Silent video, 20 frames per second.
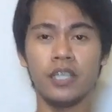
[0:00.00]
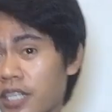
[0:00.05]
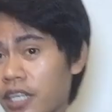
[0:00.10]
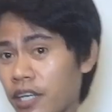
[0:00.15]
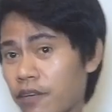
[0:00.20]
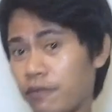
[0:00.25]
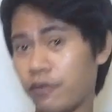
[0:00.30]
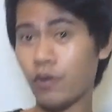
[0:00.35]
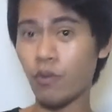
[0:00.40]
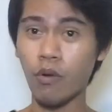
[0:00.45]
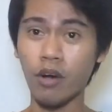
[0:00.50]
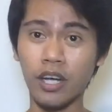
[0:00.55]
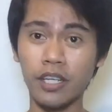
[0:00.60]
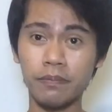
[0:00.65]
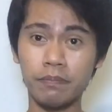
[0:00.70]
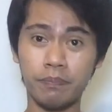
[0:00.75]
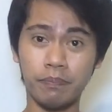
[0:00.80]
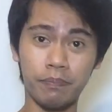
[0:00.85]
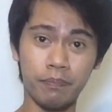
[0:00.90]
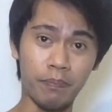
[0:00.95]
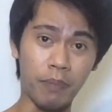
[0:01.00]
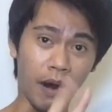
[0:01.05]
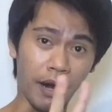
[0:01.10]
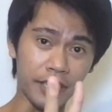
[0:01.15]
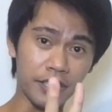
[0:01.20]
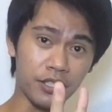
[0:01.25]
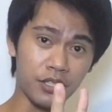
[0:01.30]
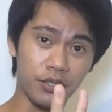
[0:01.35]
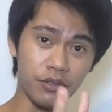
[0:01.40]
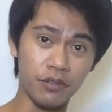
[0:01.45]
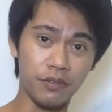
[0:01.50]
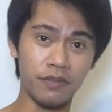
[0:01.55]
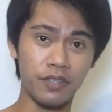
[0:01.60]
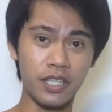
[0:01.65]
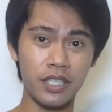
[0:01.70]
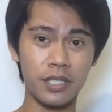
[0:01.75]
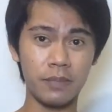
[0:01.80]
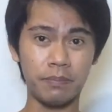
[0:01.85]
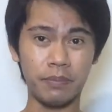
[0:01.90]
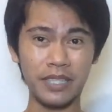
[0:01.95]
if you want part 2 of
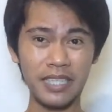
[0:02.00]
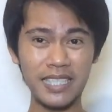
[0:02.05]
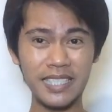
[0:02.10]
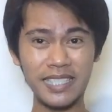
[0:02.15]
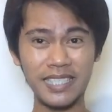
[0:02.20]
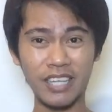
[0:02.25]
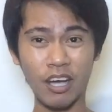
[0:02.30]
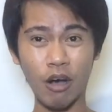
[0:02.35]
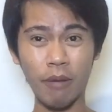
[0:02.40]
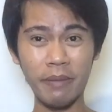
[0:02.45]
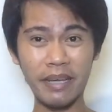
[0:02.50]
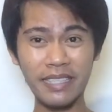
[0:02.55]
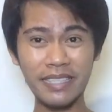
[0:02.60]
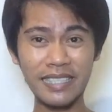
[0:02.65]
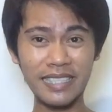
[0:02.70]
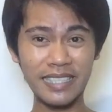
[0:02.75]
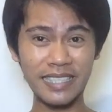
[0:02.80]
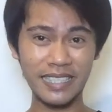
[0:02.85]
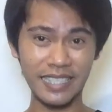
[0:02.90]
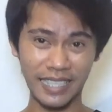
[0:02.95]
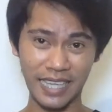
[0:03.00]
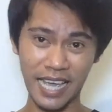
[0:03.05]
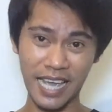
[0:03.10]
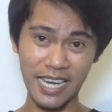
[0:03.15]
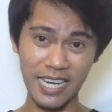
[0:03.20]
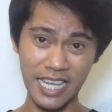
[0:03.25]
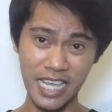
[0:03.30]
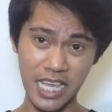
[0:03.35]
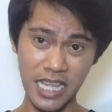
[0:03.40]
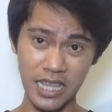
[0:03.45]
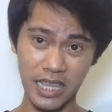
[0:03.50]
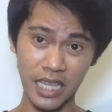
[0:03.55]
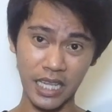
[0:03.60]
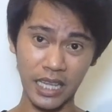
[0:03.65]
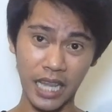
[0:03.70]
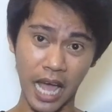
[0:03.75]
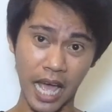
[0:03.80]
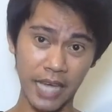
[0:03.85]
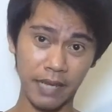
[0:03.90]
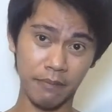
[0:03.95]
this, please comment and hit the
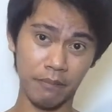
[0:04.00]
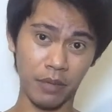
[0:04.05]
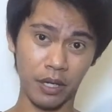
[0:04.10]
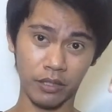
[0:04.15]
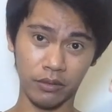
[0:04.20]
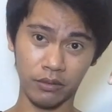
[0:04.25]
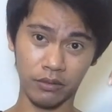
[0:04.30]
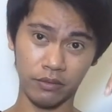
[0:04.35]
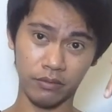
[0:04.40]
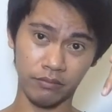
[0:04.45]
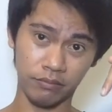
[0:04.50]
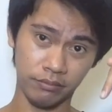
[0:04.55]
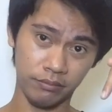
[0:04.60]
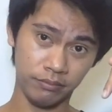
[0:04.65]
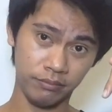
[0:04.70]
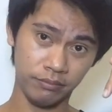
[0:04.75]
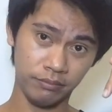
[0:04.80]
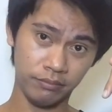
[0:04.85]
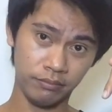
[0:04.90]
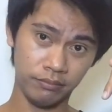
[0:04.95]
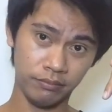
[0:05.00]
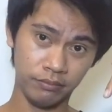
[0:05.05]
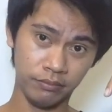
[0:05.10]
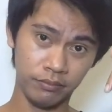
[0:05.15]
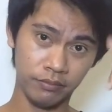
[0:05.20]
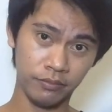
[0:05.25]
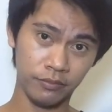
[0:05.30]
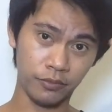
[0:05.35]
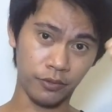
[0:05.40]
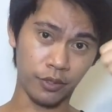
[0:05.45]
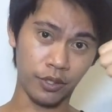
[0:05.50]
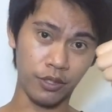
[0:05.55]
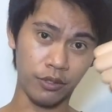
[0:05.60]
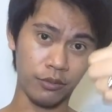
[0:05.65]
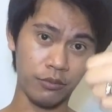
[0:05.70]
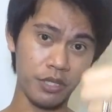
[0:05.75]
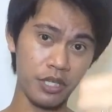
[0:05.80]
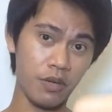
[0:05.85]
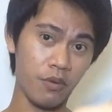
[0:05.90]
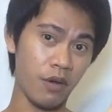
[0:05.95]
like button for your
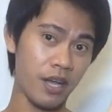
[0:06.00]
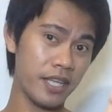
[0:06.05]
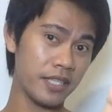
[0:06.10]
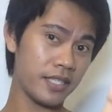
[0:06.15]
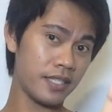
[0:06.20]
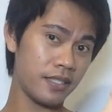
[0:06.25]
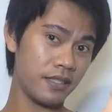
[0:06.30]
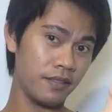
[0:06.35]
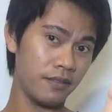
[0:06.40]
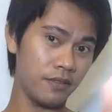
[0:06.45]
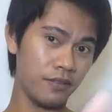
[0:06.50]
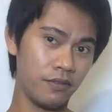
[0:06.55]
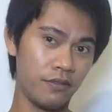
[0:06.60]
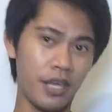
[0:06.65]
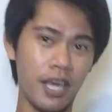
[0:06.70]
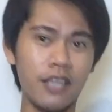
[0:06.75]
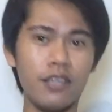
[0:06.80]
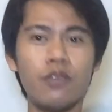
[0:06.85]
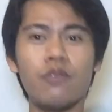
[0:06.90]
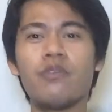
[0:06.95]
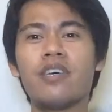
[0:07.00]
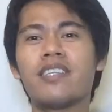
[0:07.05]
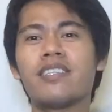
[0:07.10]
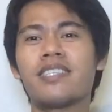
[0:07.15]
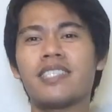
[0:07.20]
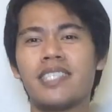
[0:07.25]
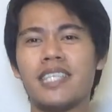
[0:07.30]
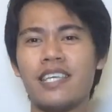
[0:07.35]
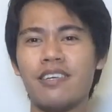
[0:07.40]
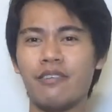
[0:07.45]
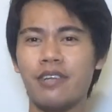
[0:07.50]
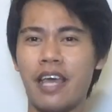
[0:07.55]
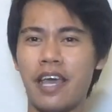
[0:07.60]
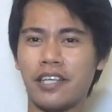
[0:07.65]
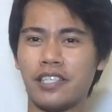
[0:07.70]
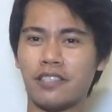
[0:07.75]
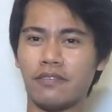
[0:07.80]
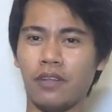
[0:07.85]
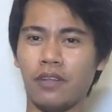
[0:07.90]
request. Thank you and see you next